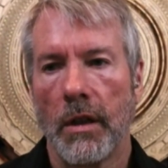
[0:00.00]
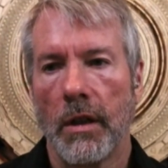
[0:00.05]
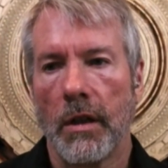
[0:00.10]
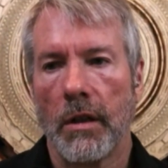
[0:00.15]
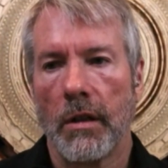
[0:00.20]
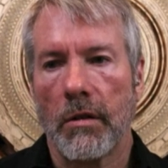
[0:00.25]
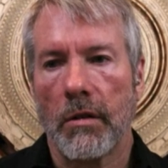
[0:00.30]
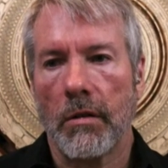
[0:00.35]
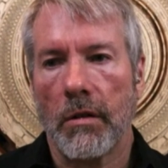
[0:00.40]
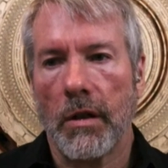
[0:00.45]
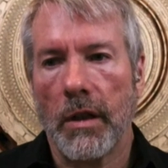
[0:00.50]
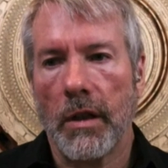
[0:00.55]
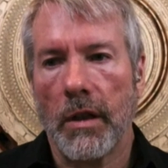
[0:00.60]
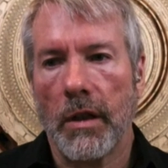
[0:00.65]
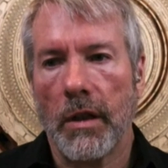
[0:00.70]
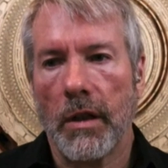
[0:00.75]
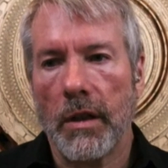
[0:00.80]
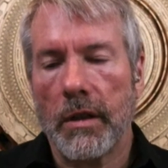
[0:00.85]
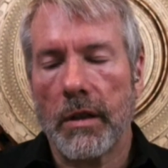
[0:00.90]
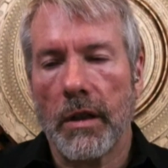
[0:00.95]
right?
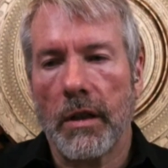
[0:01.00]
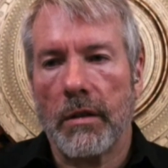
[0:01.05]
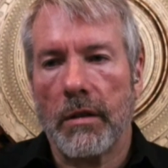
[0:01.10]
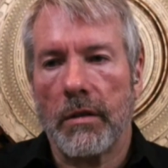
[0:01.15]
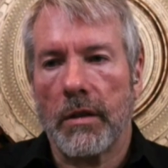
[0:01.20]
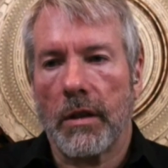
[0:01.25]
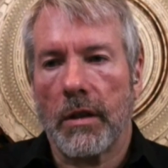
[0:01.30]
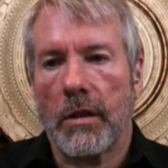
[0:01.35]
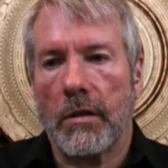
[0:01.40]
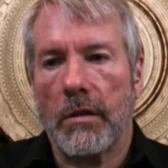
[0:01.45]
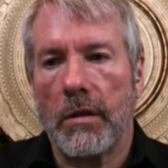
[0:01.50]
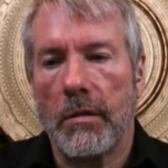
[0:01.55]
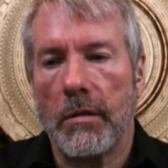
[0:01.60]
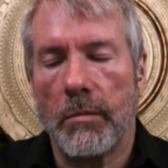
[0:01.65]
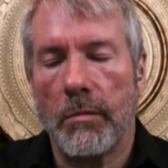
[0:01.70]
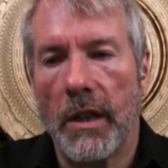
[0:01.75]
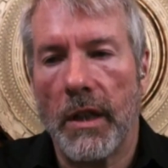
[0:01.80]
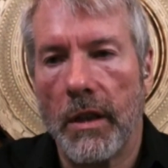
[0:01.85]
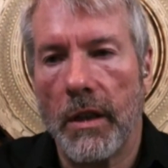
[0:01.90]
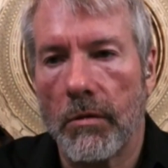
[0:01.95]
The current
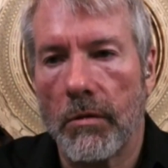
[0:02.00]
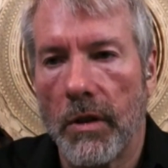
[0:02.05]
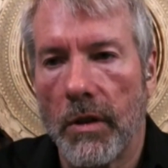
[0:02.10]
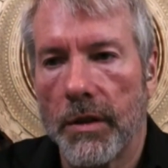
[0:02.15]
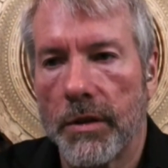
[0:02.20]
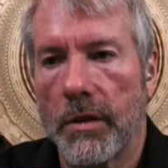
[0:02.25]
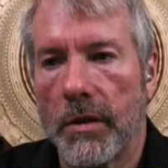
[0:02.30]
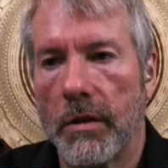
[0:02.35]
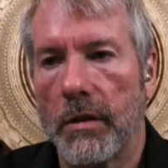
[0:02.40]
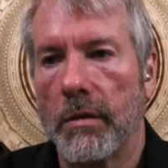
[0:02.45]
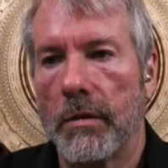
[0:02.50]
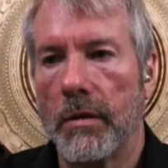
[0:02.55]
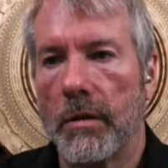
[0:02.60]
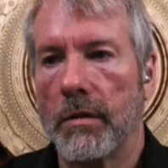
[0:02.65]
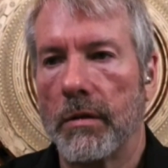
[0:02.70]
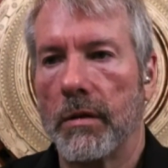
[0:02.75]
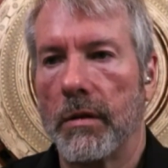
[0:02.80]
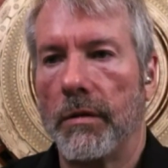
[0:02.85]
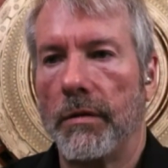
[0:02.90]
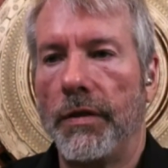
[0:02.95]
mining rigs are
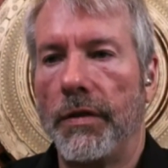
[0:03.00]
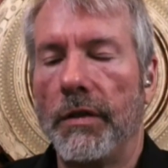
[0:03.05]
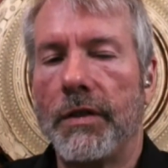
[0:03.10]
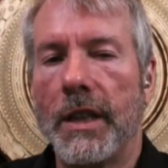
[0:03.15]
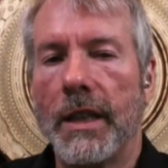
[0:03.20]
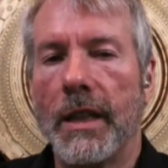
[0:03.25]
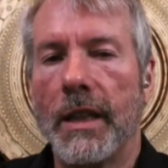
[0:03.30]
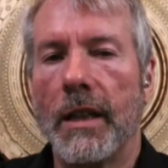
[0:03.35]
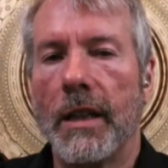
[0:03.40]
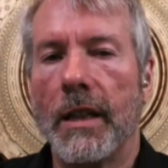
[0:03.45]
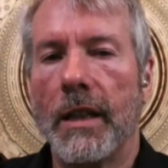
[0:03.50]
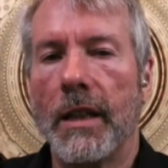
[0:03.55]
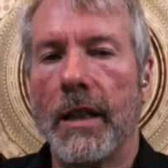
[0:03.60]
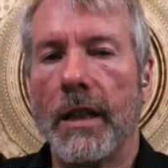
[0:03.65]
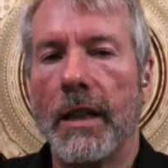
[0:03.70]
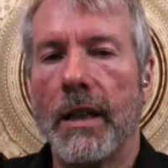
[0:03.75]
58